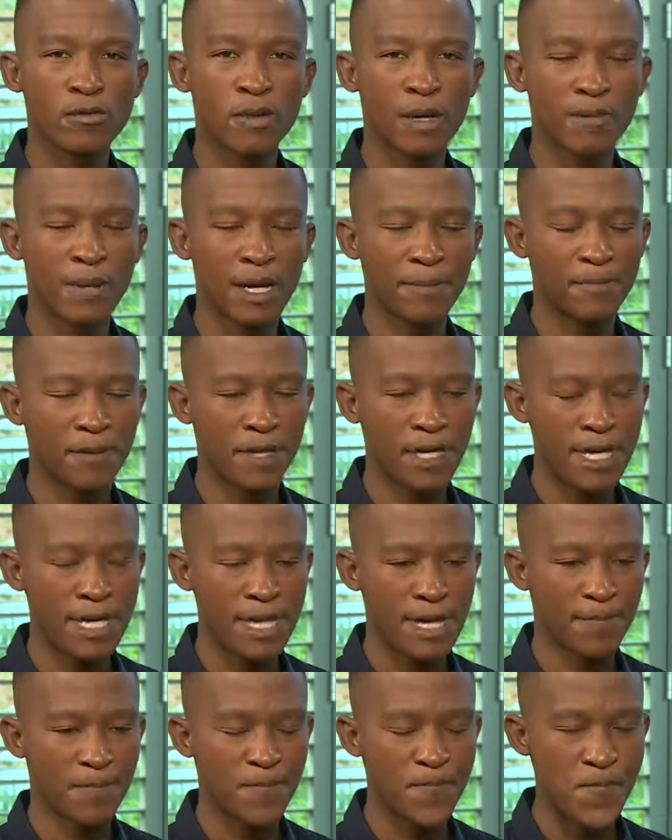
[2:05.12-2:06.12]
also might
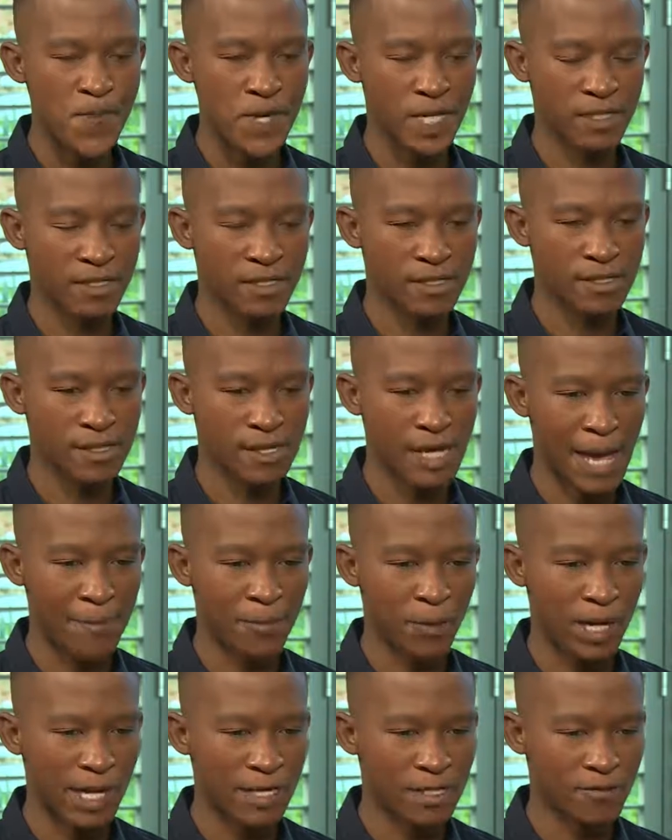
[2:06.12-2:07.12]
be a bit
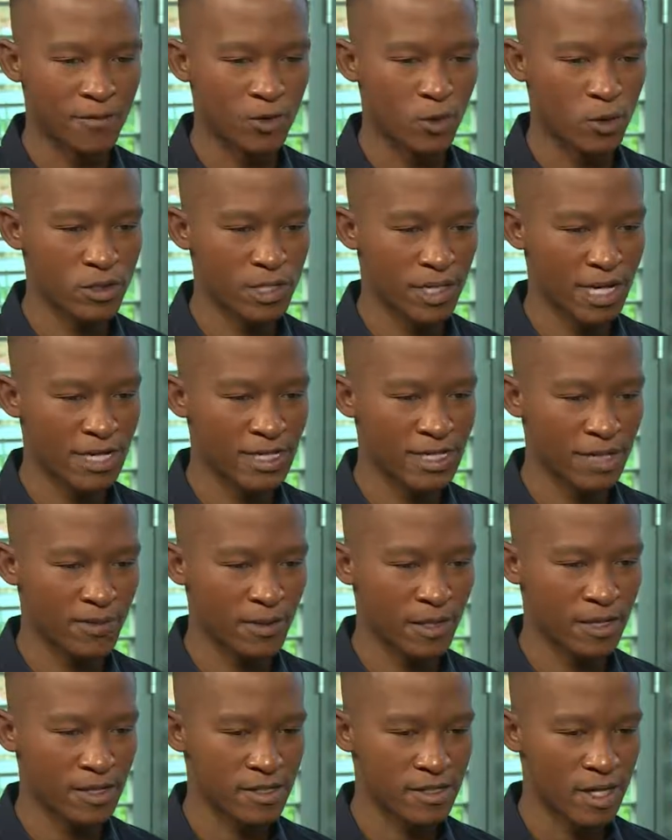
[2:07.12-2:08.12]
apprehensive towards that idea,
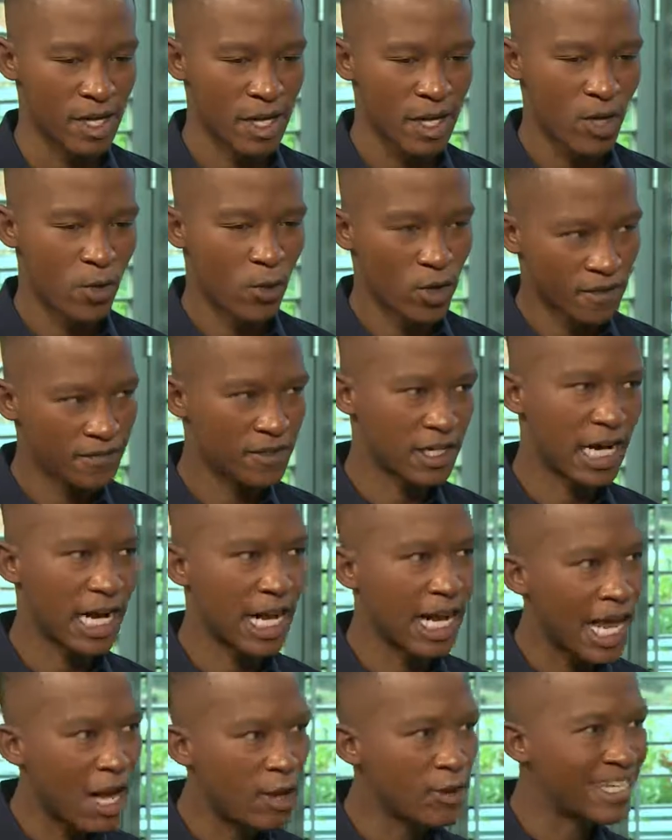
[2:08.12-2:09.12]
because what if the
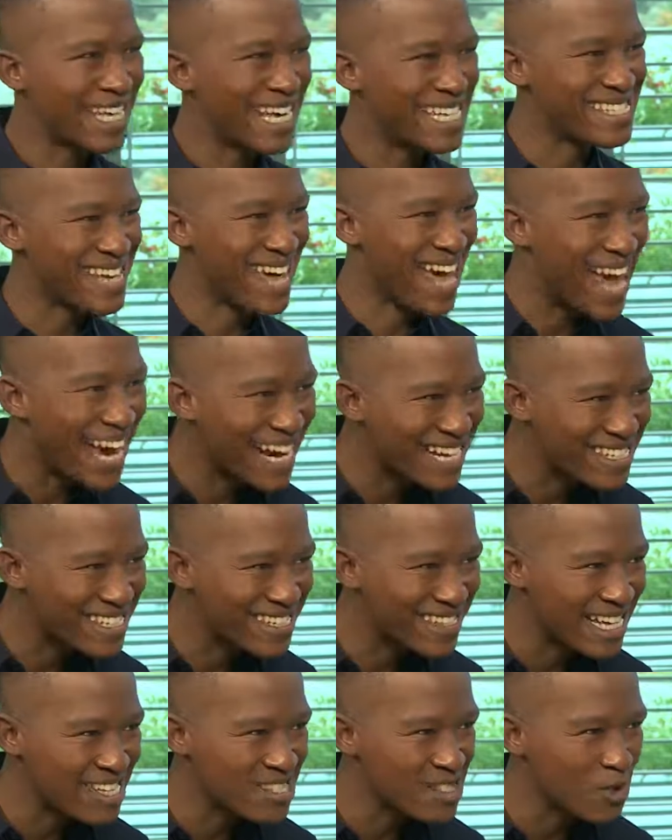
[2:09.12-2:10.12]
cloud gets hacked?
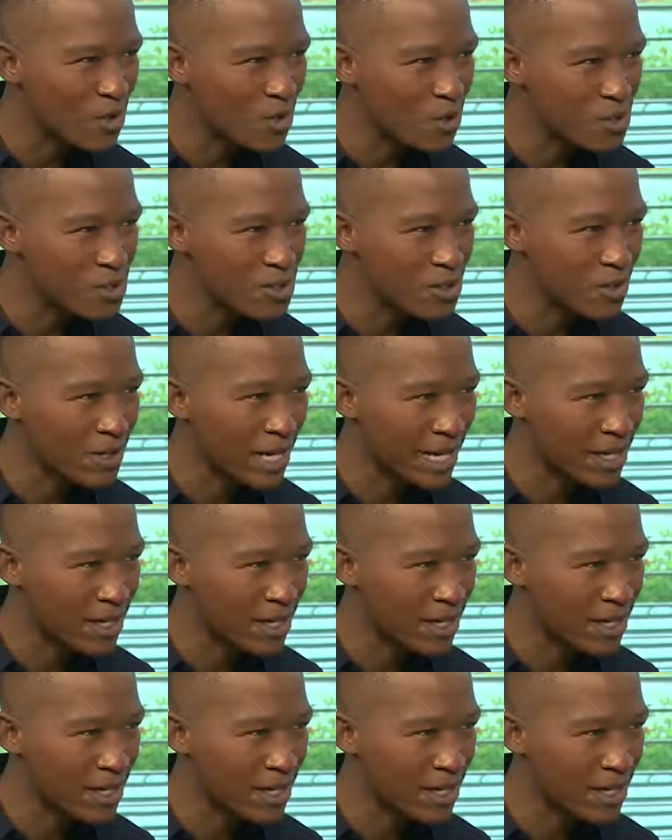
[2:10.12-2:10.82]
That's also